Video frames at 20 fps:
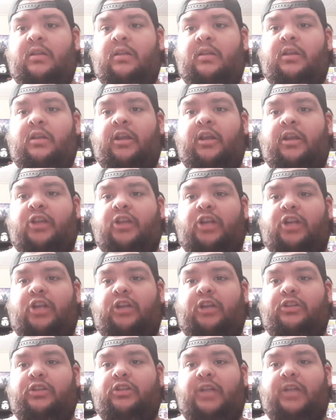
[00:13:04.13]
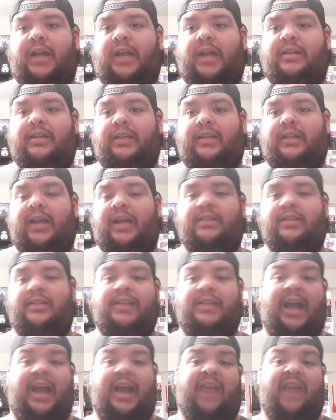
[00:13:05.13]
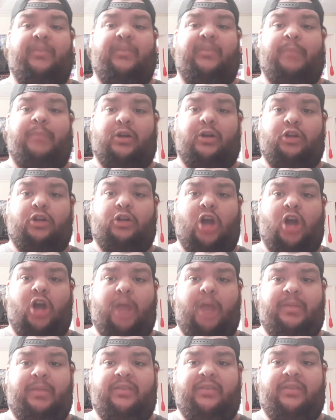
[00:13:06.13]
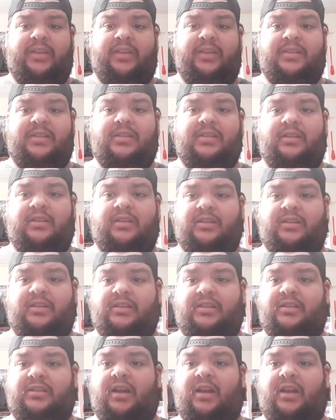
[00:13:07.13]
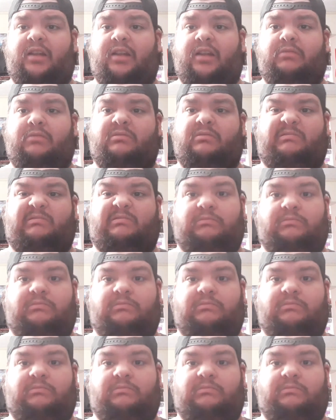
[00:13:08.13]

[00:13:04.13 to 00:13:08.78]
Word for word: Hitchhiker's Guide to the Galaxy. I have a better copy of this because it's kind of